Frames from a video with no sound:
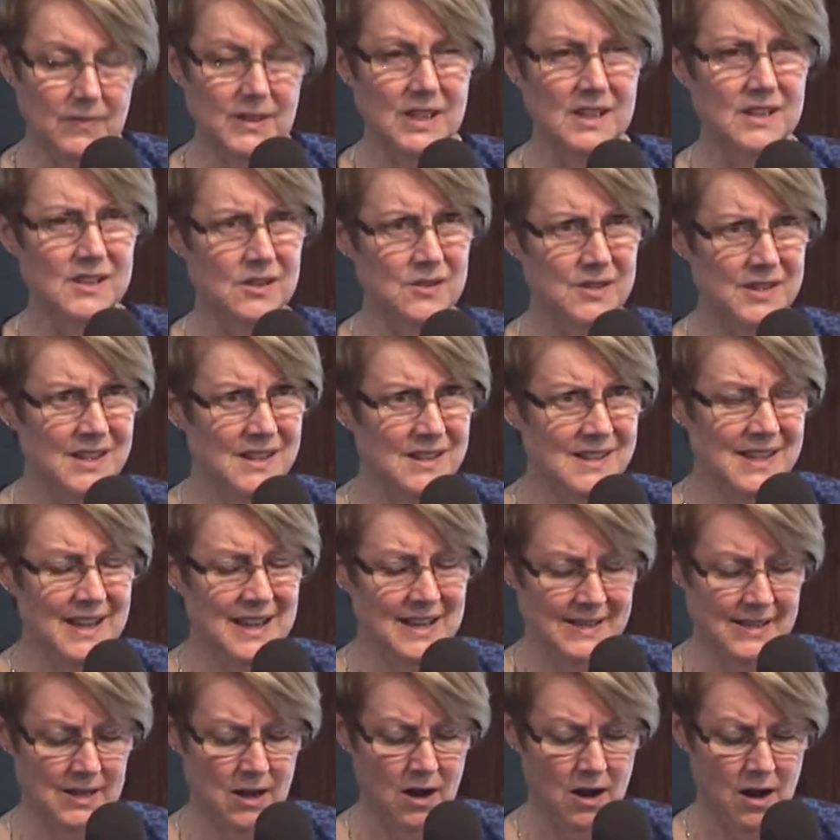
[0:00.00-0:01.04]
So since
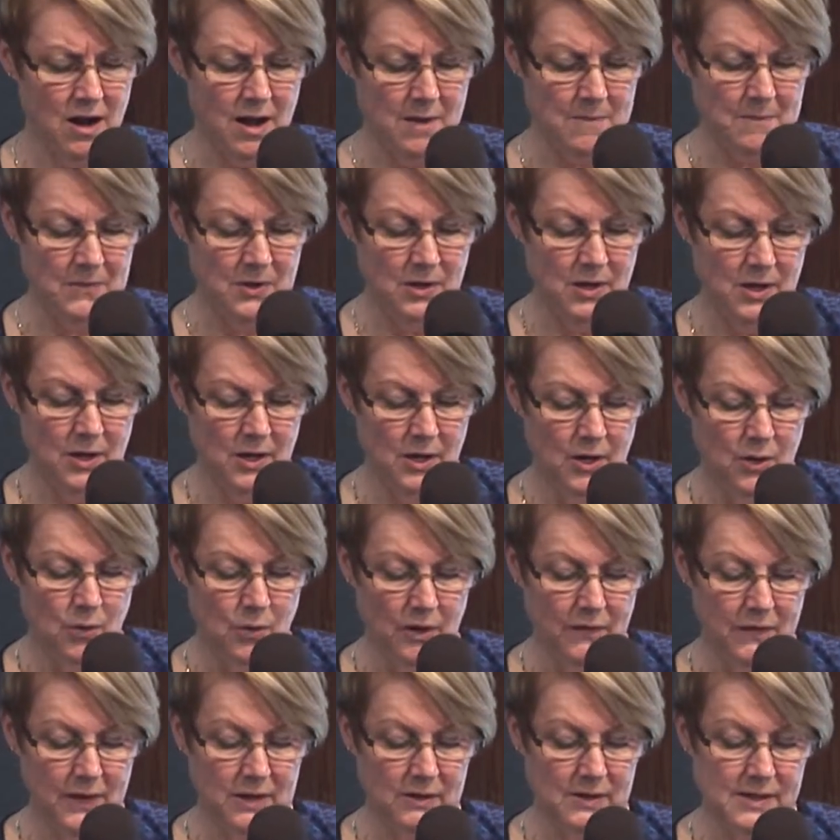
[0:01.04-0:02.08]
that time,
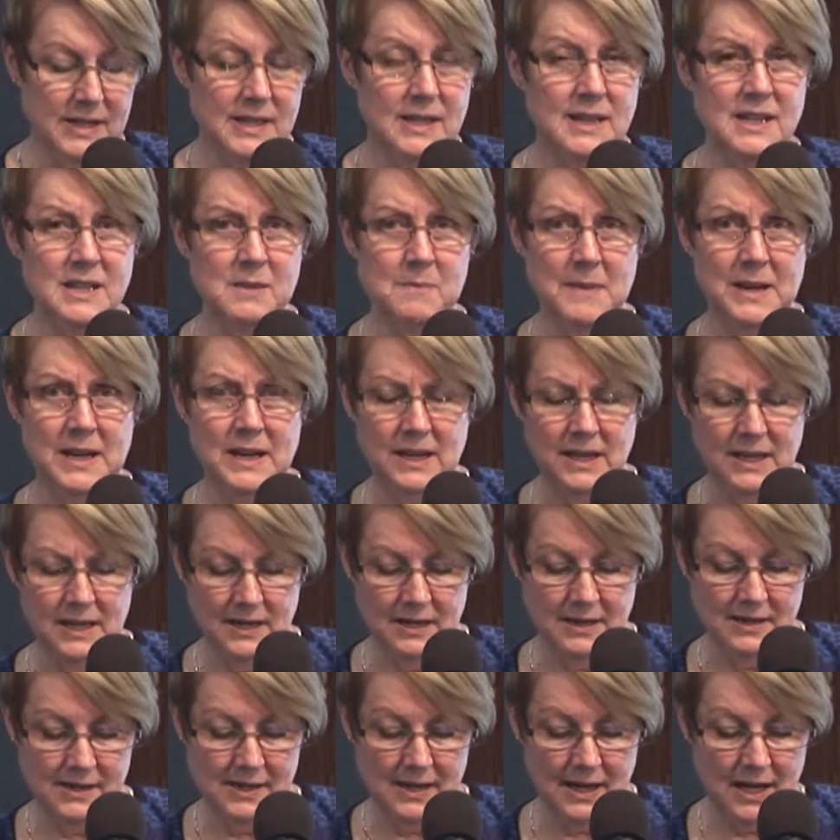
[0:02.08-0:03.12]
we've held 6
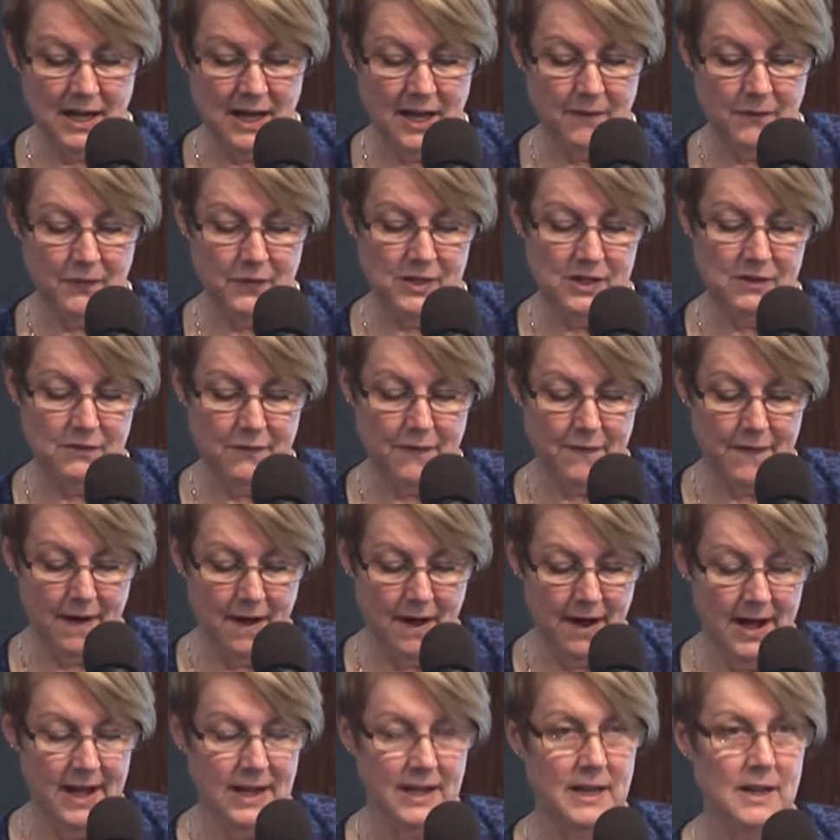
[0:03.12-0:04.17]
meetings and have
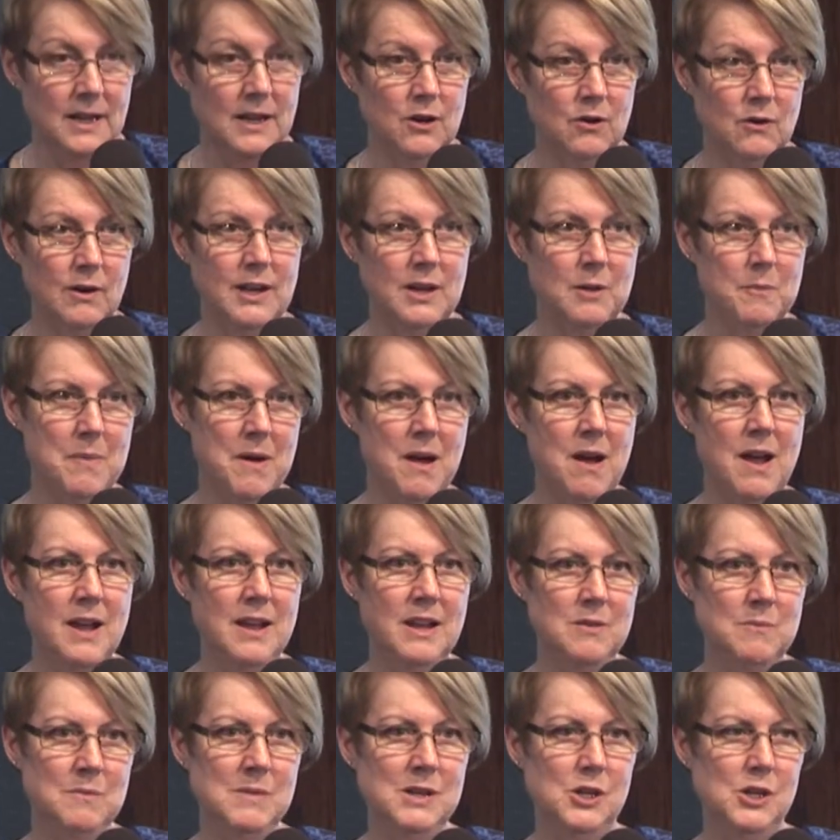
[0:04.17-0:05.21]
defined and agreed upon
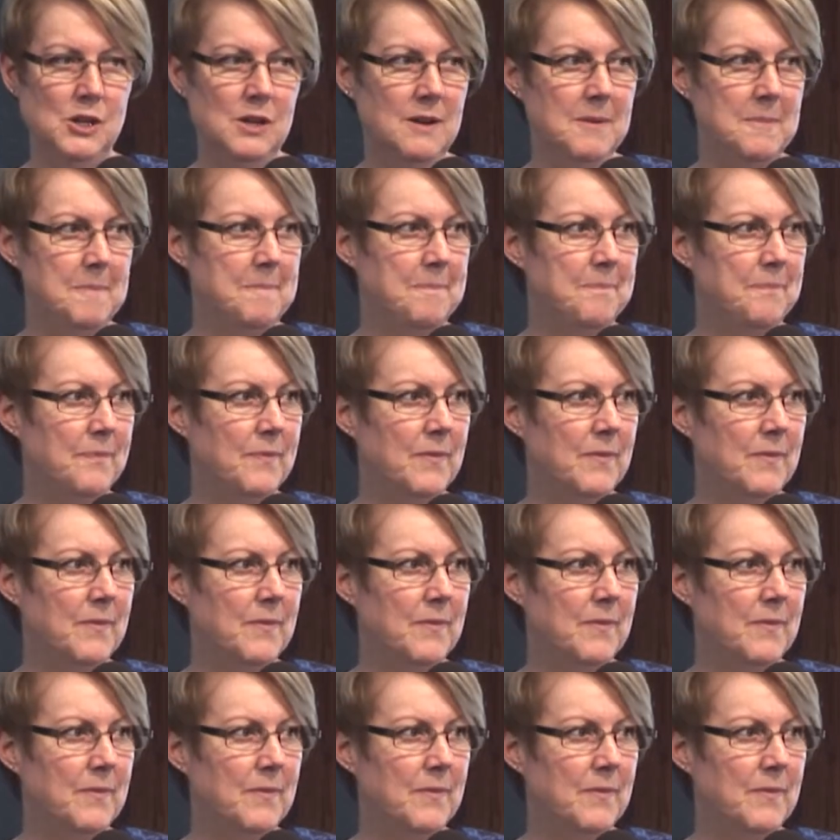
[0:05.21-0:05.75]
a mission.